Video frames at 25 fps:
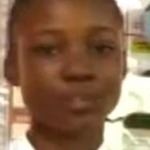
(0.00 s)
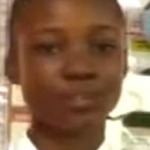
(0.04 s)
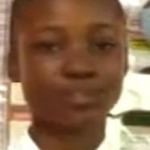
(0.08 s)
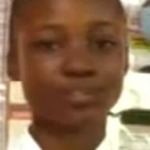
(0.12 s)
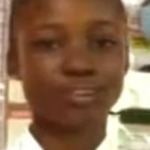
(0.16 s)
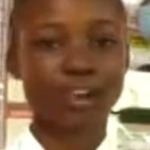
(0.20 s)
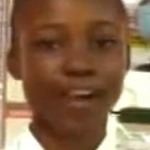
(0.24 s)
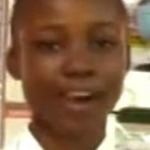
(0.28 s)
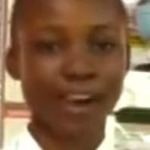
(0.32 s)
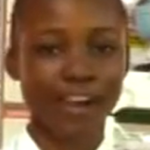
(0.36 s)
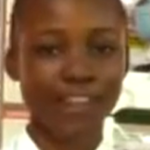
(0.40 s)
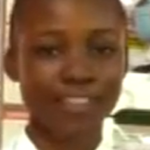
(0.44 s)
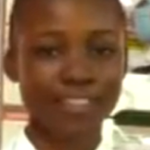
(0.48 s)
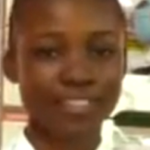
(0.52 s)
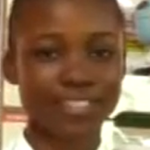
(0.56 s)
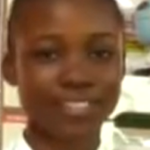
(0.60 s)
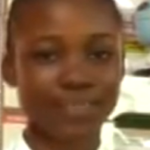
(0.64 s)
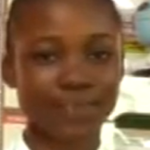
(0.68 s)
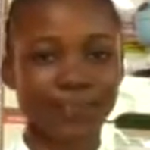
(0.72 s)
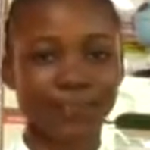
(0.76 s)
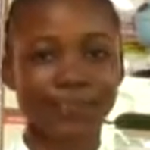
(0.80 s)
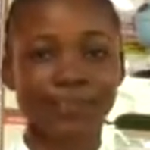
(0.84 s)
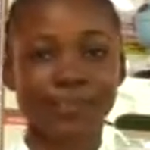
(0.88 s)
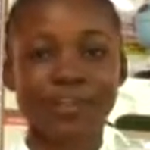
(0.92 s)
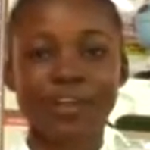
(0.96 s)
of the heart.
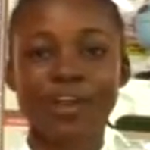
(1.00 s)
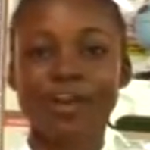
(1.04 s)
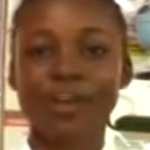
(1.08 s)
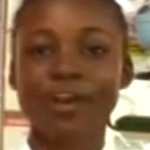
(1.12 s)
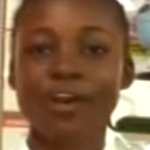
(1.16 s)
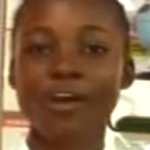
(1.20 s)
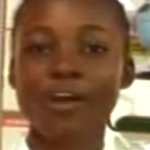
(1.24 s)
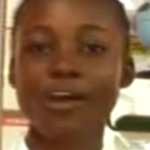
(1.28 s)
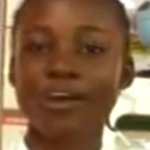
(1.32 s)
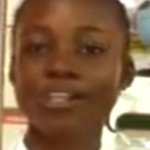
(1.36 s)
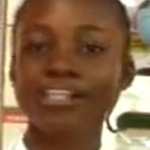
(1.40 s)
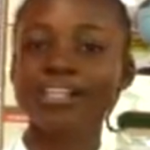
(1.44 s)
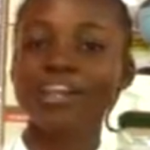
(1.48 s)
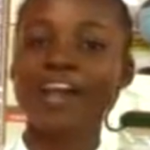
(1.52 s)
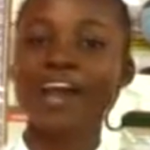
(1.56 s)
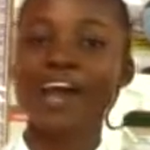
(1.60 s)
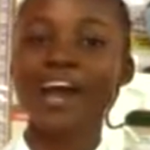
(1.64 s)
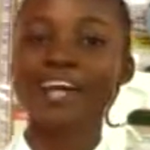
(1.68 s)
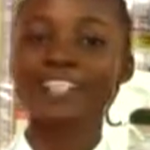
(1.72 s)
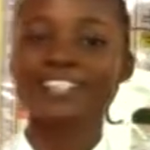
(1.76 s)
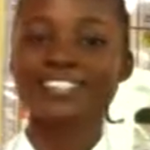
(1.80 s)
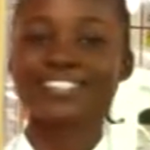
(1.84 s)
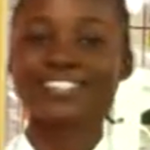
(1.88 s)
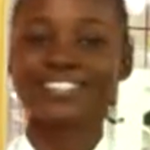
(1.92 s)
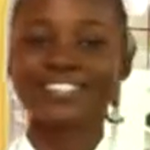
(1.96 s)
Other
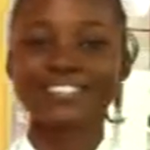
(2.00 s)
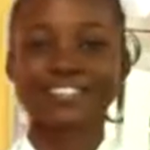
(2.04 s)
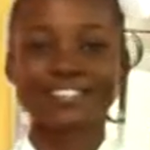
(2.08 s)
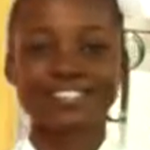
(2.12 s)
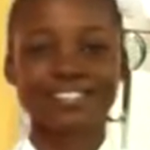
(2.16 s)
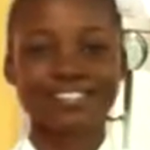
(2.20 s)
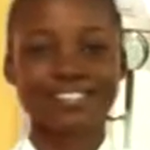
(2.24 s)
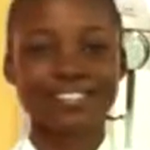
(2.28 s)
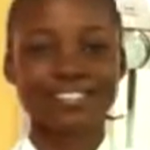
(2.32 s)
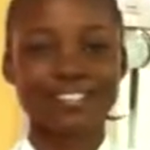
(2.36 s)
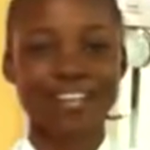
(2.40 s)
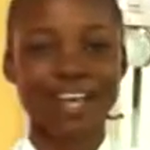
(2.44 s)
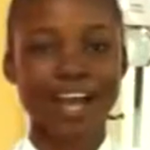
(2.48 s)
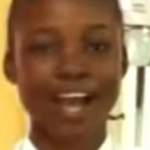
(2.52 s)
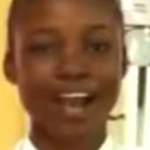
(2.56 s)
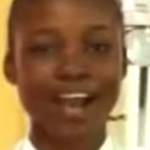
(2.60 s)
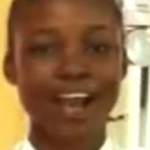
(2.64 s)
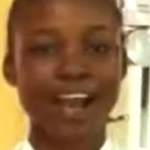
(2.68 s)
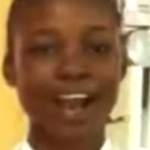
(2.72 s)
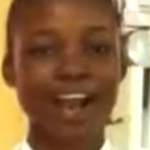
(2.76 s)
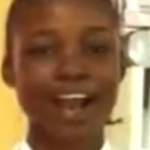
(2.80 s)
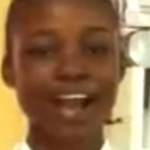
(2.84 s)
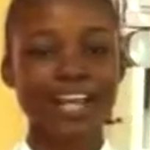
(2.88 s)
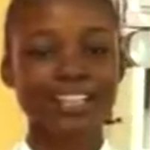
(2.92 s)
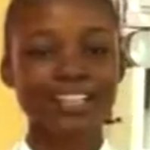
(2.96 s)
heart diseases
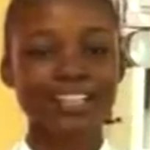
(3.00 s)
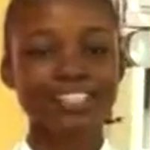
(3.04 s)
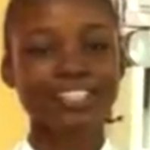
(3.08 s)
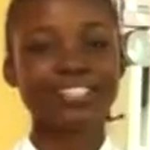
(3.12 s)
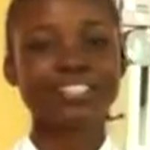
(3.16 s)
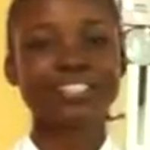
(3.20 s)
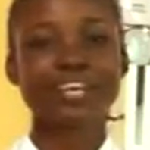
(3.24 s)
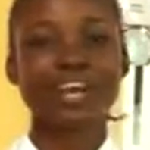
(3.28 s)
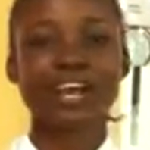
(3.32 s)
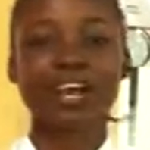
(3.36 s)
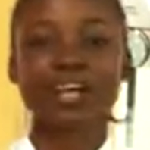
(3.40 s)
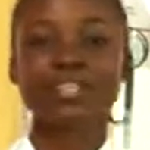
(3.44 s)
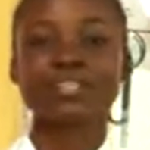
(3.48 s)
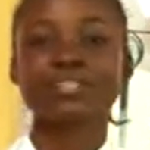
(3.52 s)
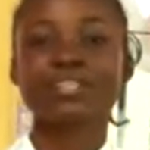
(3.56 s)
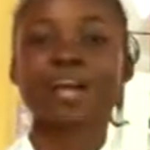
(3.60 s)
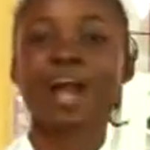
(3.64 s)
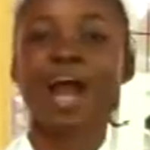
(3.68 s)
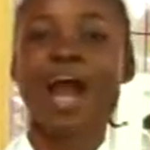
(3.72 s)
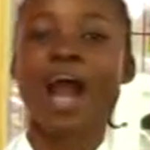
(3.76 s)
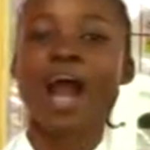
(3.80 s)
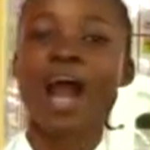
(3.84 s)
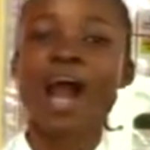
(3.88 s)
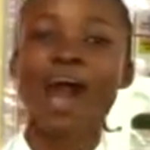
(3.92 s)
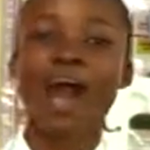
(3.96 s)
are athlete heart,
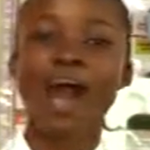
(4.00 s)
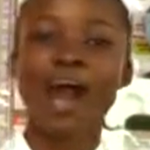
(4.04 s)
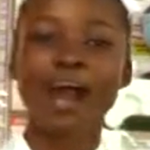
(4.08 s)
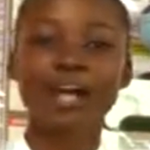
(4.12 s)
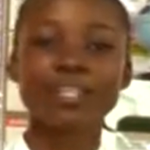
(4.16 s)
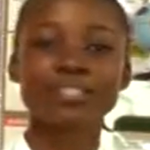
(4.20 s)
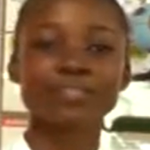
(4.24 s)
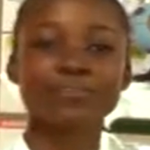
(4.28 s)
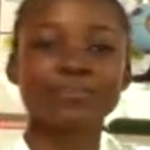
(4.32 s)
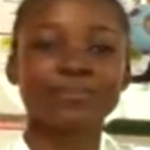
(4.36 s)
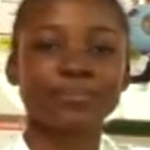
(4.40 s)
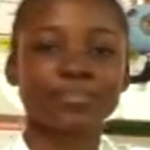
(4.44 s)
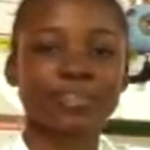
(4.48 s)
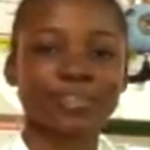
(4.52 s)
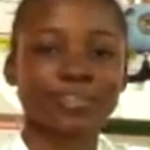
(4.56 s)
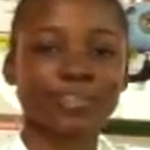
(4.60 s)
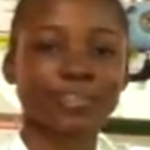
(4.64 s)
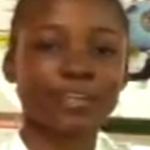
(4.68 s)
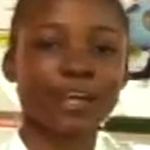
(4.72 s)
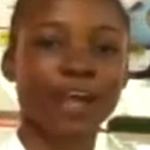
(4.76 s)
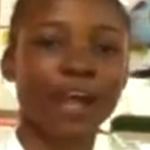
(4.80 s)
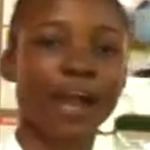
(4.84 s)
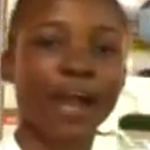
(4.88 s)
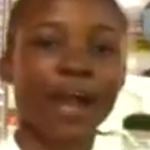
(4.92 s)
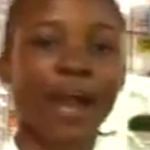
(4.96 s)
heart block,
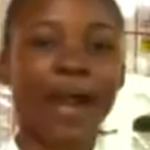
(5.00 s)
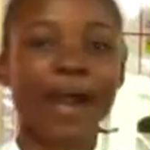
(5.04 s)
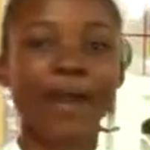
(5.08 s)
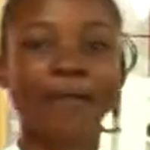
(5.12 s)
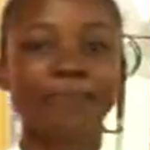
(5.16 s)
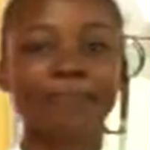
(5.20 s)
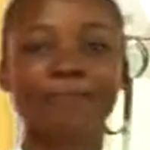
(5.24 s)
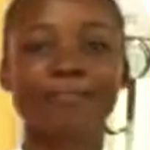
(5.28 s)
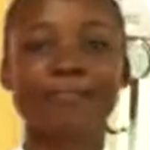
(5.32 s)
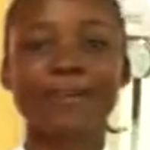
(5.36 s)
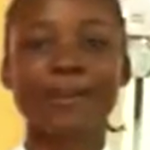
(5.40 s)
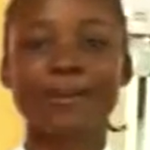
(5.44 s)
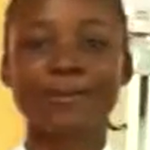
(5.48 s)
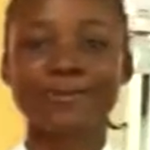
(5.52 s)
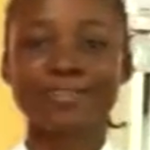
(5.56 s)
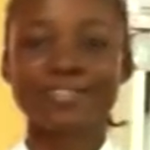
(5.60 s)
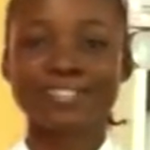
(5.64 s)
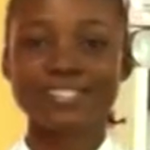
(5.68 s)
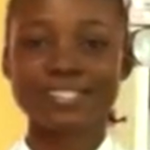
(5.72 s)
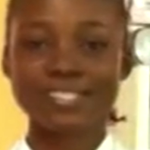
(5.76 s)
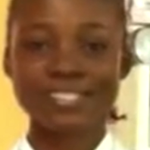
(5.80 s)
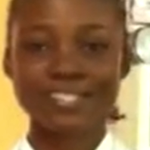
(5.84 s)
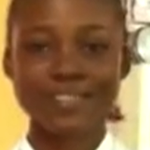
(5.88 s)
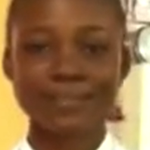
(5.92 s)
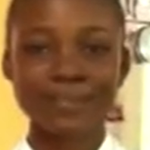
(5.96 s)
and
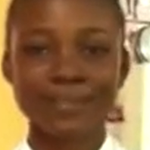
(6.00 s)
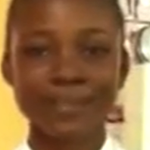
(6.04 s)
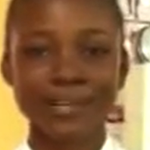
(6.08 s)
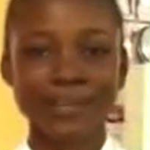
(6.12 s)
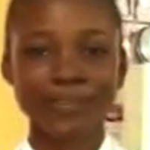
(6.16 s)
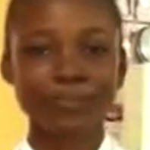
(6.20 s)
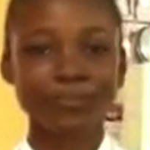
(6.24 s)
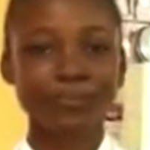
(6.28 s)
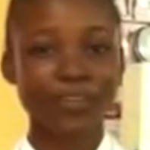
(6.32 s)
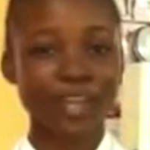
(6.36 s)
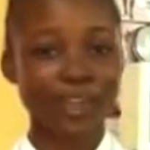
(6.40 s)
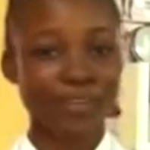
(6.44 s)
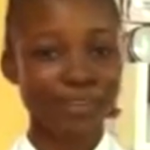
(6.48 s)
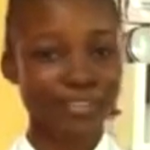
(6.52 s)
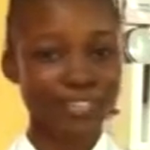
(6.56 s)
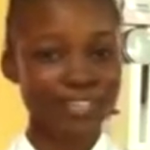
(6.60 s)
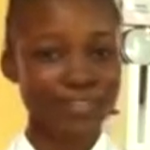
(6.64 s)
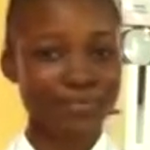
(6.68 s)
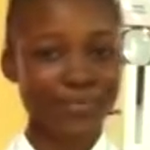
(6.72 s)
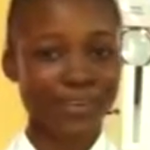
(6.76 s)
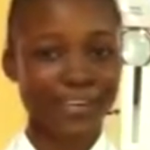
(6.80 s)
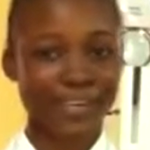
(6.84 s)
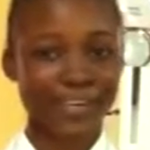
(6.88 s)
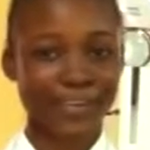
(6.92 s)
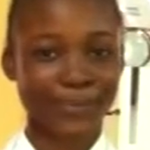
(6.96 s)
paroxysmal
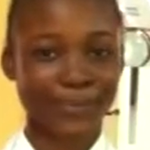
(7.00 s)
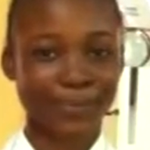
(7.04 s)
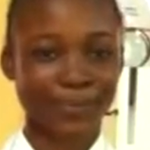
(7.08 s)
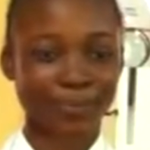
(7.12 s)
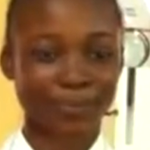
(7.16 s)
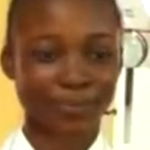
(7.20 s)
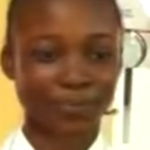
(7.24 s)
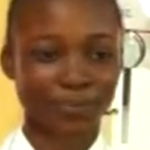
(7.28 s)
arrhythmia.